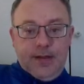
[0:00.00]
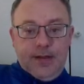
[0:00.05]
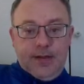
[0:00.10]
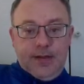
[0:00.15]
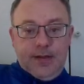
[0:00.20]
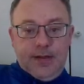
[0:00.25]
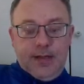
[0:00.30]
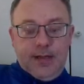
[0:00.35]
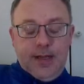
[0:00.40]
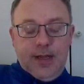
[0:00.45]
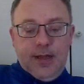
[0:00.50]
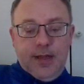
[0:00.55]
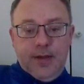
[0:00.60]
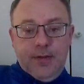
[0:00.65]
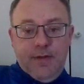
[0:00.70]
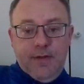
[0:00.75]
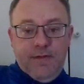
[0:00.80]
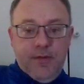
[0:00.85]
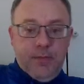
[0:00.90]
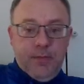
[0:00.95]
Hello
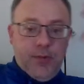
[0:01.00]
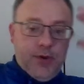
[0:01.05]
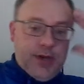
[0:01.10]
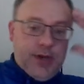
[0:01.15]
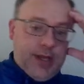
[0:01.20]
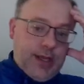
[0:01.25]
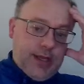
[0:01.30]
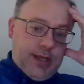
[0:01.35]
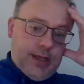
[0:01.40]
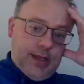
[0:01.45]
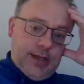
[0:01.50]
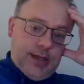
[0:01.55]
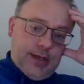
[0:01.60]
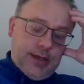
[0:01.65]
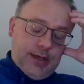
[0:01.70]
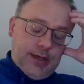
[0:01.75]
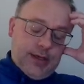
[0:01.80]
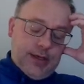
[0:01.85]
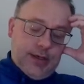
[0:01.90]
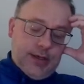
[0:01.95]
everybody,
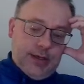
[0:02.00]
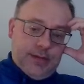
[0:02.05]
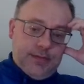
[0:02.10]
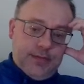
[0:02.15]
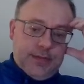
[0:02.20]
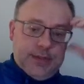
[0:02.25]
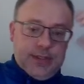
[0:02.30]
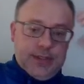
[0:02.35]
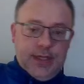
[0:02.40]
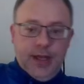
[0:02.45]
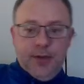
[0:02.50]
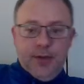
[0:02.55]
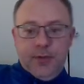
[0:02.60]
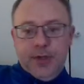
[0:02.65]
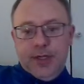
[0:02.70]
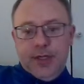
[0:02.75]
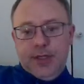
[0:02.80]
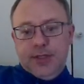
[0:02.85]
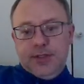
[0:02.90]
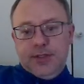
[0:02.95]
today I
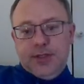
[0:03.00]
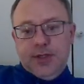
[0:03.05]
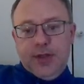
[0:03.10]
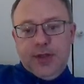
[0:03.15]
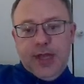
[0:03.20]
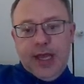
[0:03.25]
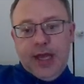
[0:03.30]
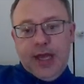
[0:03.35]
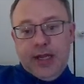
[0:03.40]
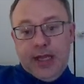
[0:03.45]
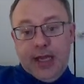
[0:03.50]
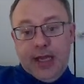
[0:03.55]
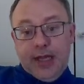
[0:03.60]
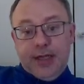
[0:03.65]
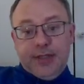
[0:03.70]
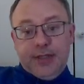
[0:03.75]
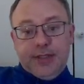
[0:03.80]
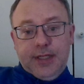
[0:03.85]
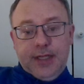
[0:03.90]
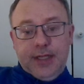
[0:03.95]
wanted to show you how to
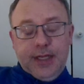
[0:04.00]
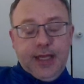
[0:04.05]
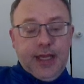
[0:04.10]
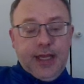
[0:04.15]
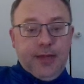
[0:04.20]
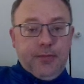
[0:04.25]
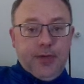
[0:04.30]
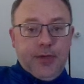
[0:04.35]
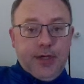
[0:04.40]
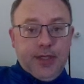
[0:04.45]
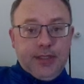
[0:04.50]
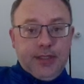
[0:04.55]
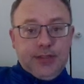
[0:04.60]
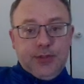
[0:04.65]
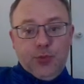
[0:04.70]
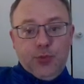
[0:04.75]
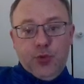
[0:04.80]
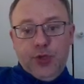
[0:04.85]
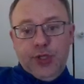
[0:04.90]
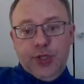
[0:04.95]
annotate a game, right? So
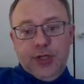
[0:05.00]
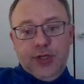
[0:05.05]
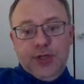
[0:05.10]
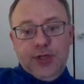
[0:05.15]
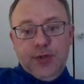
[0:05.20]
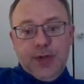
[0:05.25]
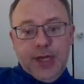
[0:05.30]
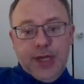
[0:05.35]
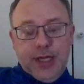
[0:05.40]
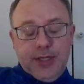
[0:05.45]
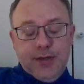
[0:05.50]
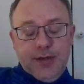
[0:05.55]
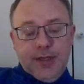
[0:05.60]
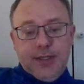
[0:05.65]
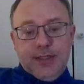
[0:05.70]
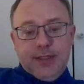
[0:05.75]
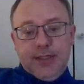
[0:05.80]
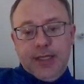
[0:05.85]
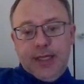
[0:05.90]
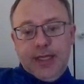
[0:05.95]
what do you do? How do you
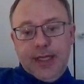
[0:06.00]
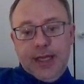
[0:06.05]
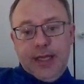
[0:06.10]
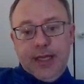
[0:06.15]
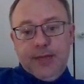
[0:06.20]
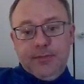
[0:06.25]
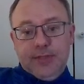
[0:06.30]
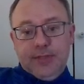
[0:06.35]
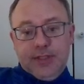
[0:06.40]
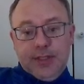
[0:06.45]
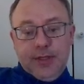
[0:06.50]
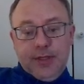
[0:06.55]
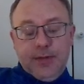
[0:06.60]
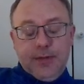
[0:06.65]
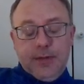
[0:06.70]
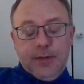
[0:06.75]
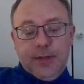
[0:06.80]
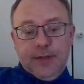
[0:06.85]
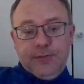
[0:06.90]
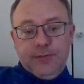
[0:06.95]
annotate a game?
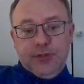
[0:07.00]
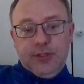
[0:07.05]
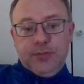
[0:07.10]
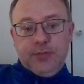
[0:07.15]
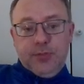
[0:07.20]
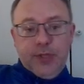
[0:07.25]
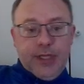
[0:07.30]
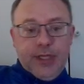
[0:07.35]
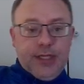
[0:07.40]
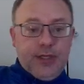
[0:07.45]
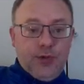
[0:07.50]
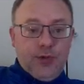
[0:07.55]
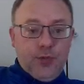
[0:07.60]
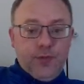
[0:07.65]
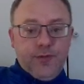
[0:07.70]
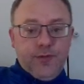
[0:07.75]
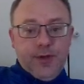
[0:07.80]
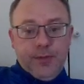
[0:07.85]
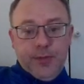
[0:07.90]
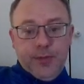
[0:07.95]
So I've just played a
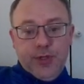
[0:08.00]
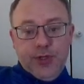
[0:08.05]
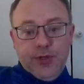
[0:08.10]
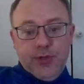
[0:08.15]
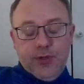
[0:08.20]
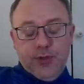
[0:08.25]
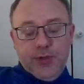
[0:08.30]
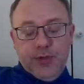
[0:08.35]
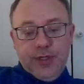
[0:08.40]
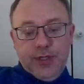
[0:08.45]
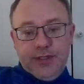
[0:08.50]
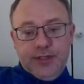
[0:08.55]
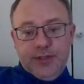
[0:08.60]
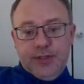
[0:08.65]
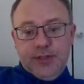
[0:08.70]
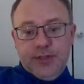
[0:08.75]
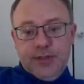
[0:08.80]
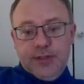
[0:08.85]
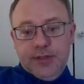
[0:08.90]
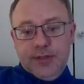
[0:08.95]
Northumbrian
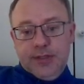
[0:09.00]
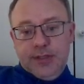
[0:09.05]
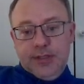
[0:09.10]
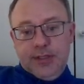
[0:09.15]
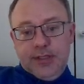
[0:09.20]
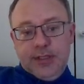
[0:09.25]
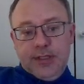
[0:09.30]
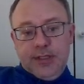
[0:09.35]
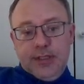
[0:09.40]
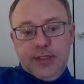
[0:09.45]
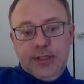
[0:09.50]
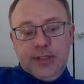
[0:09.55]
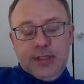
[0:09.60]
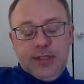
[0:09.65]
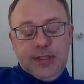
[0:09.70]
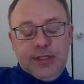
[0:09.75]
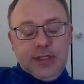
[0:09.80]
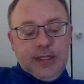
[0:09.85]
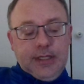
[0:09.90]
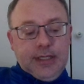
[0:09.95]
Congress
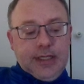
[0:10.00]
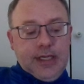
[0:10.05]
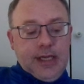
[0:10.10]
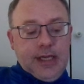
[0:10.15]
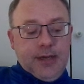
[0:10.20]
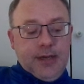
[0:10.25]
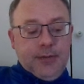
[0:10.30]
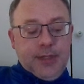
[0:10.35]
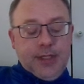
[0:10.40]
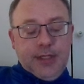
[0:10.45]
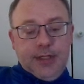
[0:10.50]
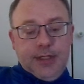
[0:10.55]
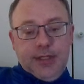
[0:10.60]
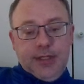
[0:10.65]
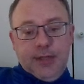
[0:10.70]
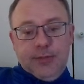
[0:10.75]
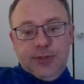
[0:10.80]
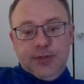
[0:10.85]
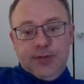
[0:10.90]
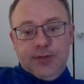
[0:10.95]
and now I'm going to
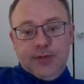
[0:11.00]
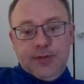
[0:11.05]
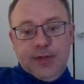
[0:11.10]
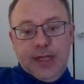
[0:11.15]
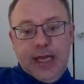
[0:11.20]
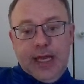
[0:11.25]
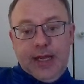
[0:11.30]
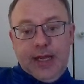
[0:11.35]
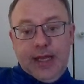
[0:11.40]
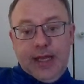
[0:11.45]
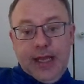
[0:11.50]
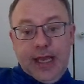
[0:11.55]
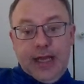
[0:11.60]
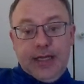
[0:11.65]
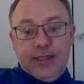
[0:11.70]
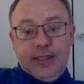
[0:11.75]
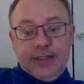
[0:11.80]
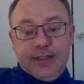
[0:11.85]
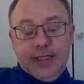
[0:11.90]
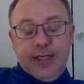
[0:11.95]
demonstrate how to
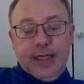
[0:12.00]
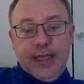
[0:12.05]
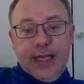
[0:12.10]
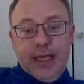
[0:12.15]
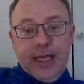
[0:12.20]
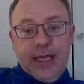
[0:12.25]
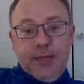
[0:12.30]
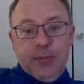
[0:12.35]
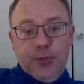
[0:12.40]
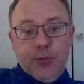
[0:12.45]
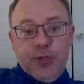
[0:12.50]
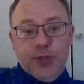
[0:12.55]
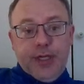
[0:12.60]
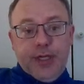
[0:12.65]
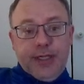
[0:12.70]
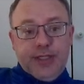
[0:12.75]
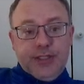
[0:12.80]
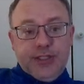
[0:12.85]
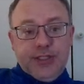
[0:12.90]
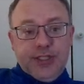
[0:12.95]
annotate a game and put it
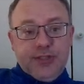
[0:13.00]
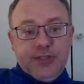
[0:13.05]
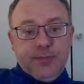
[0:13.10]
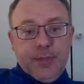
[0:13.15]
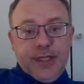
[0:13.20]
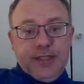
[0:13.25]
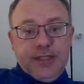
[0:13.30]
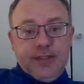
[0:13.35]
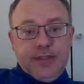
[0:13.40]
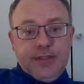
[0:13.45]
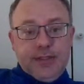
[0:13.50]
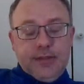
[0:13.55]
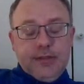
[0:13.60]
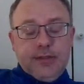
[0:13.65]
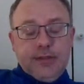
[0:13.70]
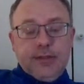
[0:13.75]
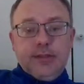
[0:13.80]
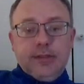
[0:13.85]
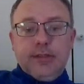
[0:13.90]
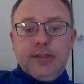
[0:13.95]
into chess base.
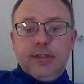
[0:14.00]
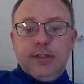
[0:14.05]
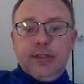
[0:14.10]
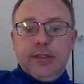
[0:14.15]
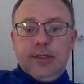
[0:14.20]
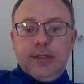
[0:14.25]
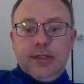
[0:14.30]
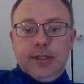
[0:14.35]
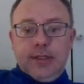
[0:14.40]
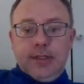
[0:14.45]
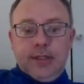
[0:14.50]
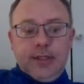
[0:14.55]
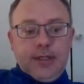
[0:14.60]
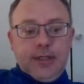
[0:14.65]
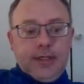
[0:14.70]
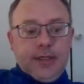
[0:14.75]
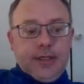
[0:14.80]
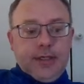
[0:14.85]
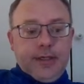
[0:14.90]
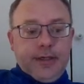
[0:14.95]

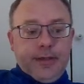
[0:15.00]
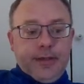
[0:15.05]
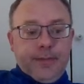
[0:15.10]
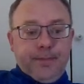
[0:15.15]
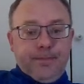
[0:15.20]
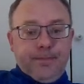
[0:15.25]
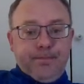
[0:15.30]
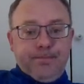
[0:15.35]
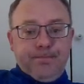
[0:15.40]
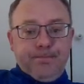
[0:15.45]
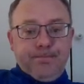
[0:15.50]
Well,